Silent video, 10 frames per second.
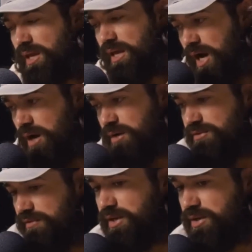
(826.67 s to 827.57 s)
And I'll
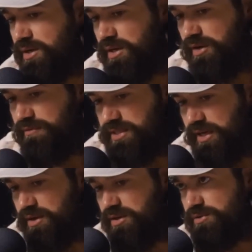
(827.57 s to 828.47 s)
define good enough as I
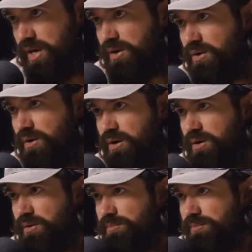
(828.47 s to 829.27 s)
could have tried harder.